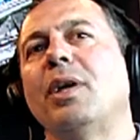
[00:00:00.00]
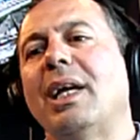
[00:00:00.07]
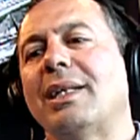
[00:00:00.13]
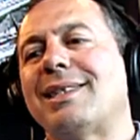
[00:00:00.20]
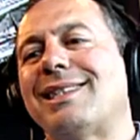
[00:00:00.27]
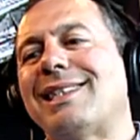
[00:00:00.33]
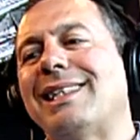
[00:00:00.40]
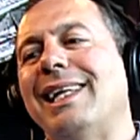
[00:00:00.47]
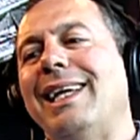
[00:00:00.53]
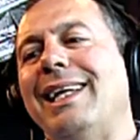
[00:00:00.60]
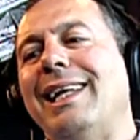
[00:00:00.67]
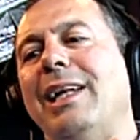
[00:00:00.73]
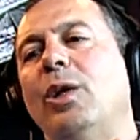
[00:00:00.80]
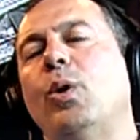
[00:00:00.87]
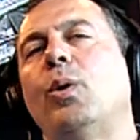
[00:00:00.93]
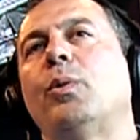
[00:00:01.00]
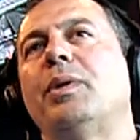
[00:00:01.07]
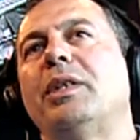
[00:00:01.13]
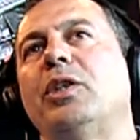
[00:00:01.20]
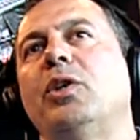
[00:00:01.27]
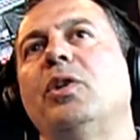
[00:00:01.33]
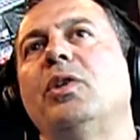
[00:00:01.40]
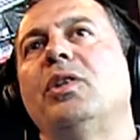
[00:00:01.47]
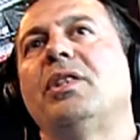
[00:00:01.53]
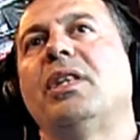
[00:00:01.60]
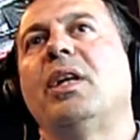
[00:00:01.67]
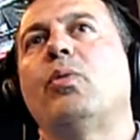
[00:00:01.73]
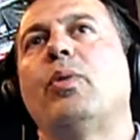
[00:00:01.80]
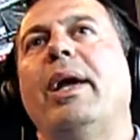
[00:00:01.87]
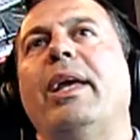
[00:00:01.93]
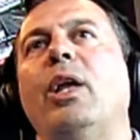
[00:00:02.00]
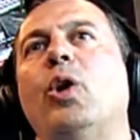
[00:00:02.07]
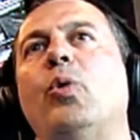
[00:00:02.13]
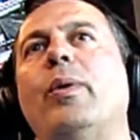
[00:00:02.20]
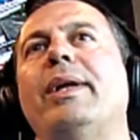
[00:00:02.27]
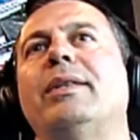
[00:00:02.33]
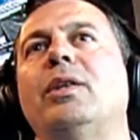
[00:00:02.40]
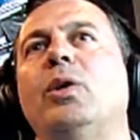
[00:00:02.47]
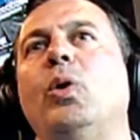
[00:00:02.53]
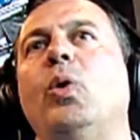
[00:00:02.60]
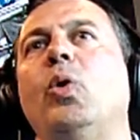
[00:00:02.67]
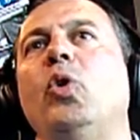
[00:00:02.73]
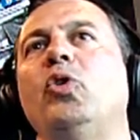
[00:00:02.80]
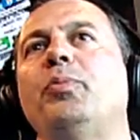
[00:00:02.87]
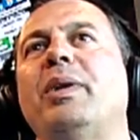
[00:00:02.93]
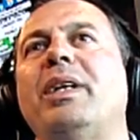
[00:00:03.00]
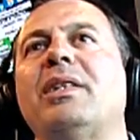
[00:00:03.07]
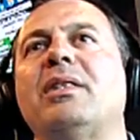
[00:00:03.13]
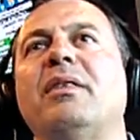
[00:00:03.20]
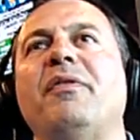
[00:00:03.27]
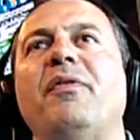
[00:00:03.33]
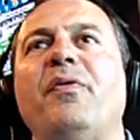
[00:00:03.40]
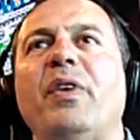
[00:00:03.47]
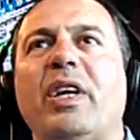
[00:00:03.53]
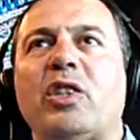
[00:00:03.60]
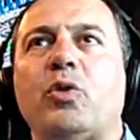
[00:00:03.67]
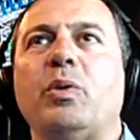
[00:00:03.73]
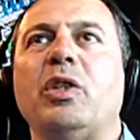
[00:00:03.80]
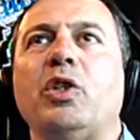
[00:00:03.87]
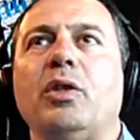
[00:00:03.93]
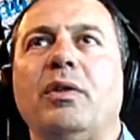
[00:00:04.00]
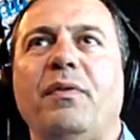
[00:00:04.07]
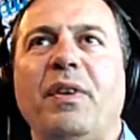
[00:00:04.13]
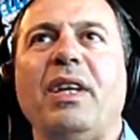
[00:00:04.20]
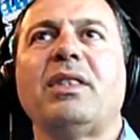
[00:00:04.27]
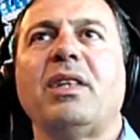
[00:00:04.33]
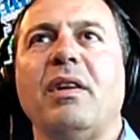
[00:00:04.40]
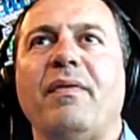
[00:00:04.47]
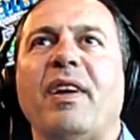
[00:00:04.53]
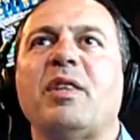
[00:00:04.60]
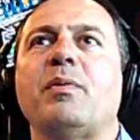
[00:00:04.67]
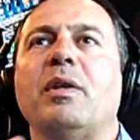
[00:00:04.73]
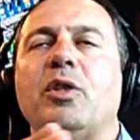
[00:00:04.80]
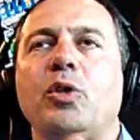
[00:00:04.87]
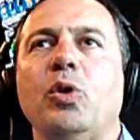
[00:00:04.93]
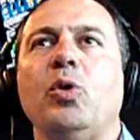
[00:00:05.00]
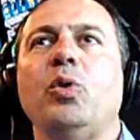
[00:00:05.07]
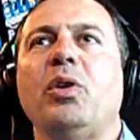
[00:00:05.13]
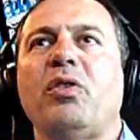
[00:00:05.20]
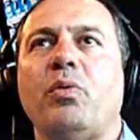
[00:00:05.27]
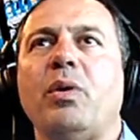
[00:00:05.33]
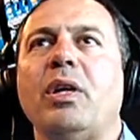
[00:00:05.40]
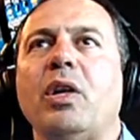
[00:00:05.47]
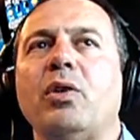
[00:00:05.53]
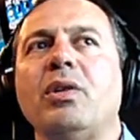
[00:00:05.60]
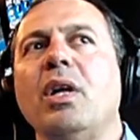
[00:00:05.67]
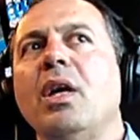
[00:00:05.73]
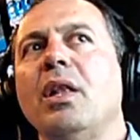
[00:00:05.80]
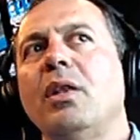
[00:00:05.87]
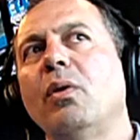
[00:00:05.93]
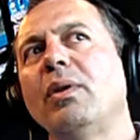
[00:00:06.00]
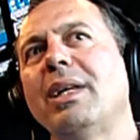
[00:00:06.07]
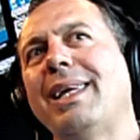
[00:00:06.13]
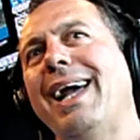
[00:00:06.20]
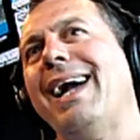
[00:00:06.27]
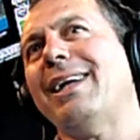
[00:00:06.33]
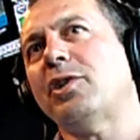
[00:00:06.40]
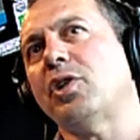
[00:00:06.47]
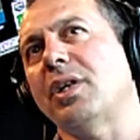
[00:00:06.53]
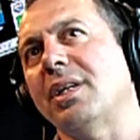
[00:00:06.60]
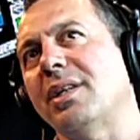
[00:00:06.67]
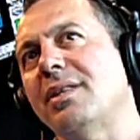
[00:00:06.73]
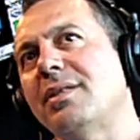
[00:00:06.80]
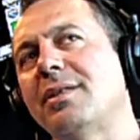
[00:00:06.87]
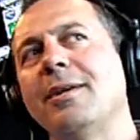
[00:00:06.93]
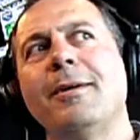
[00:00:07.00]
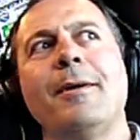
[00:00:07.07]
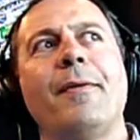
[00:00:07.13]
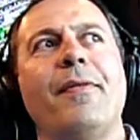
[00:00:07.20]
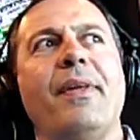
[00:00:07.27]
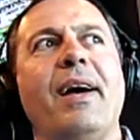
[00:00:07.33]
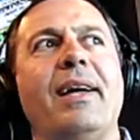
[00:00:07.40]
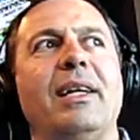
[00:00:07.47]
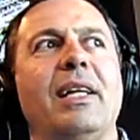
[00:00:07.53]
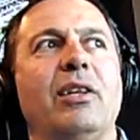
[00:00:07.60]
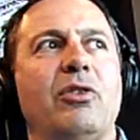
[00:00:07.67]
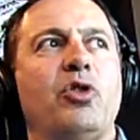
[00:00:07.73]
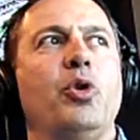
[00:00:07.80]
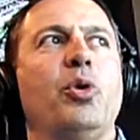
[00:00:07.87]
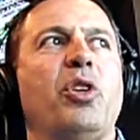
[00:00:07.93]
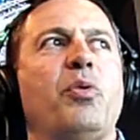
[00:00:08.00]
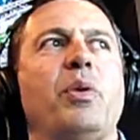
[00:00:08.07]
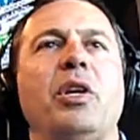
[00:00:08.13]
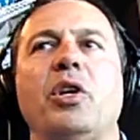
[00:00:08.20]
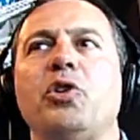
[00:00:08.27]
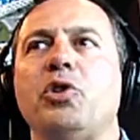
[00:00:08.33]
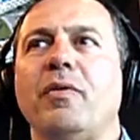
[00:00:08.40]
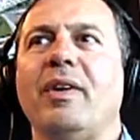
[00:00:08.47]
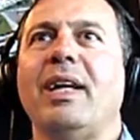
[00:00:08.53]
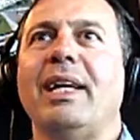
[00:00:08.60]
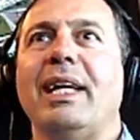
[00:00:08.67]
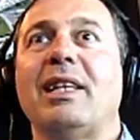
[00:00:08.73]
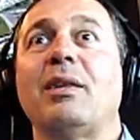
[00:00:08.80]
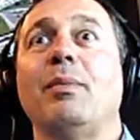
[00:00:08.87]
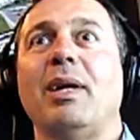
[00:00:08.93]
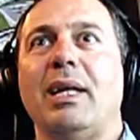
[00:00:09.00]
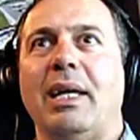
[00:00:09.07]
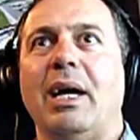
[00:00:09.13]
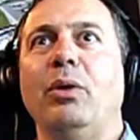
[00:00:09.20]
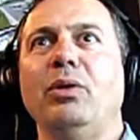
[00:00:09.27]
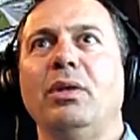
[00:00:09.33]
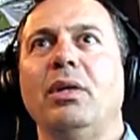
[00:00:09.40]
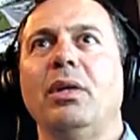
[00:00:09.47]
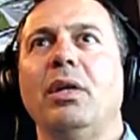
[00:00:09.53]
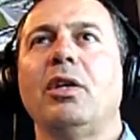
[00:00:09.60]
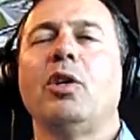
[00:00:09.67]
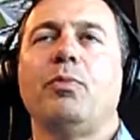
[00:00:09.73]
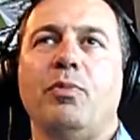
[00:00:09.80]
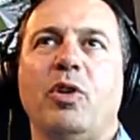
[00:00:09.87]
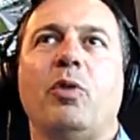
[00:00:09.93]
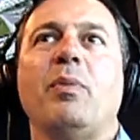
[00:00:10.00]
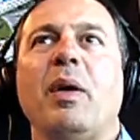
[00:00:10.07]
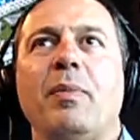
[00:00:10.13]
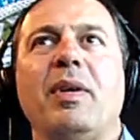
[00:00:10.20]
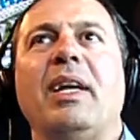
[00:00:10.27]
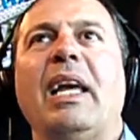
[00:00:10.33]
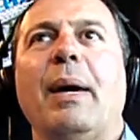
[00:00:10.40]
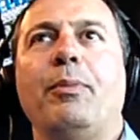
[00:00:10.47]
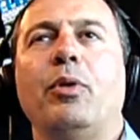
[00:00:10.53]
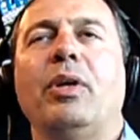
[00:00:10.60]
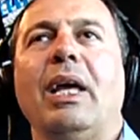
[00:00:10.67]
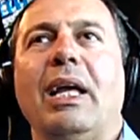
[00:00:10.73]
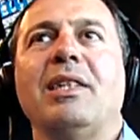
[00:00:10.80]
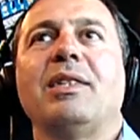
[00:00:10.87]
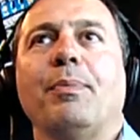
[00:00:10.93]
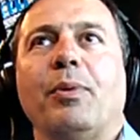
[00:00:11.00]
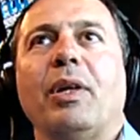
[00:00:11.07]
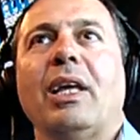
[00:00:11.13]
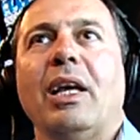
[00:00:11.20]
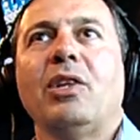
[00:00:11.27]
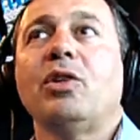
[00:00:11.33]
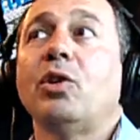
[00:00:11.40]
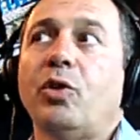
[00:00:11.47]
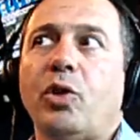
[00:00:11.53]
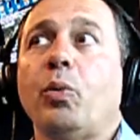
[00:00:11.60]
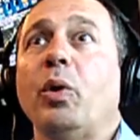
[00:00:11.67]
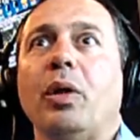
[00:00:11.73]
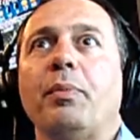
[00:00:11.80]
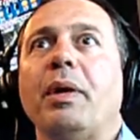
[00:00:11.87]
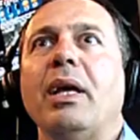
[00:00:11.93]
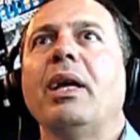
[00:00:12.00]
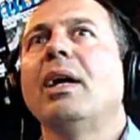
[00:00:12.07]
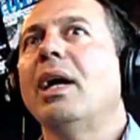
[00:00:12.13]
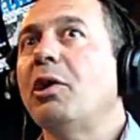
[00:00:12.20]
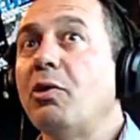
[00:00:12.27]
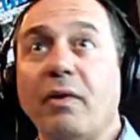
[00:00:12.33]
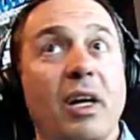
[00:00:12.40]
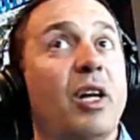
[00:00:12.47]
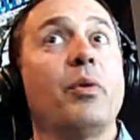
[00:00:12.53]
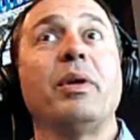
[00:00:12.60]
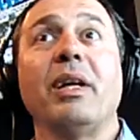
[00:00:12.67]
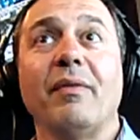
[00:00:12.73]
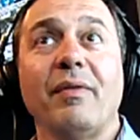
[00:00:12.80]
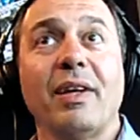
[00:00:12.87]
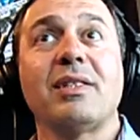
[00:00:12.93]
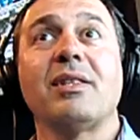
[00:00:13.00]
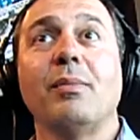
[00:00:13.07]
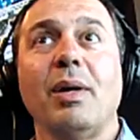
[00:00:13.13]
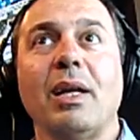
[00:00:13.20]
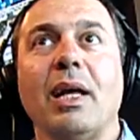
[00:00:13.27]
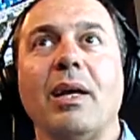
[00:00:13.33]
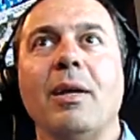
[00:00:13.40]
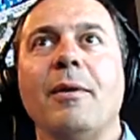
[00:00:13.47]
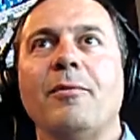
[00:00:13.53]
You get slightly lower returns than regular rent and hold, but it's a fixed investment, 2 to 3 years. The only catch is that in 2 to 3 years, you've got to get the money out. There may be a capital gains implication, or there will be, and you've got to reinvest the money.